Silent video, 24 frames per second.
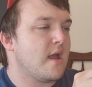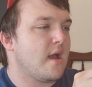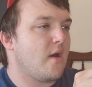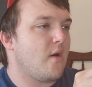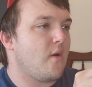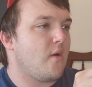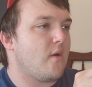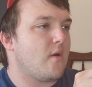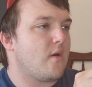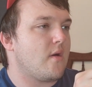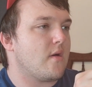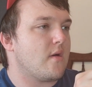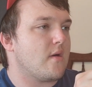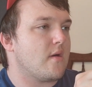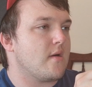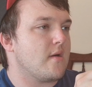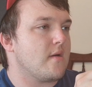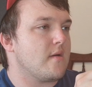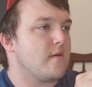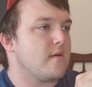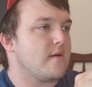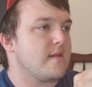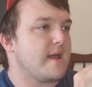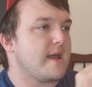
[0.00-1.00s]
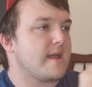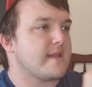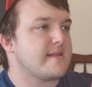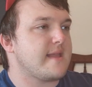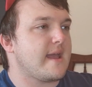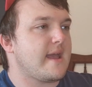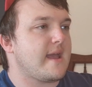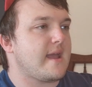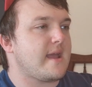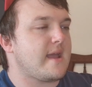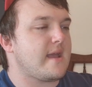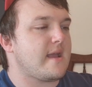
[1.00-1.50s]
or like
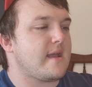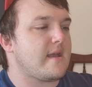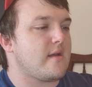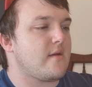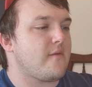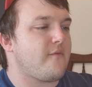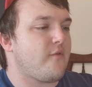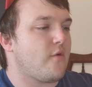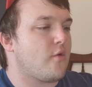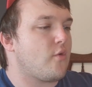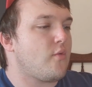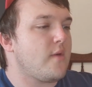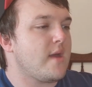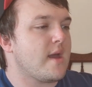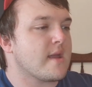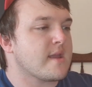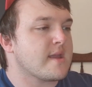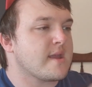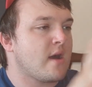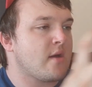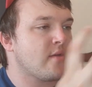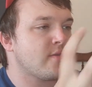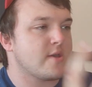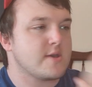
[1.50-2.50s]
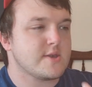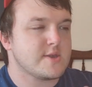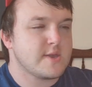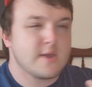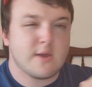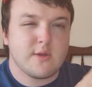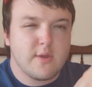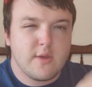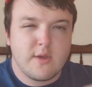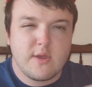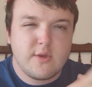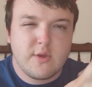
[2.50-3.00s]
they for re-encounters,
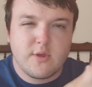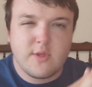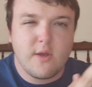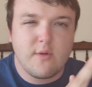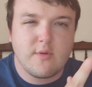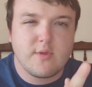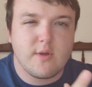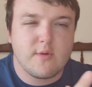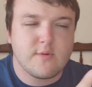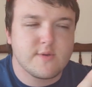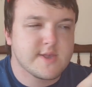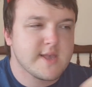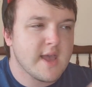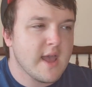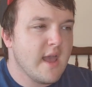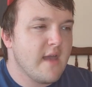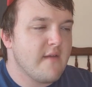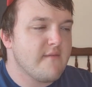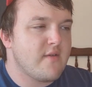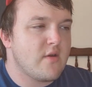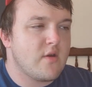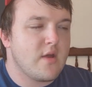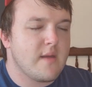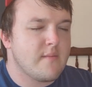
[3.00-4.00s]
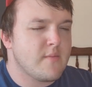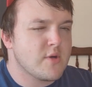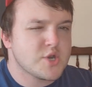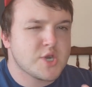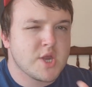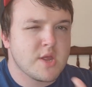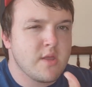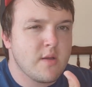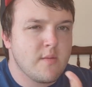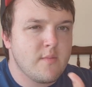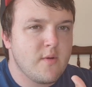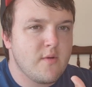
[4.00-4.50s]
you know, those very
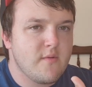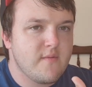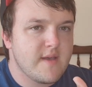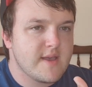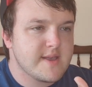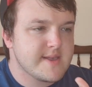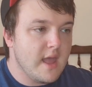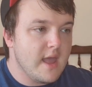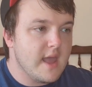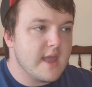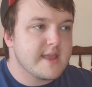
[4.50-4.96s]
emotional movies.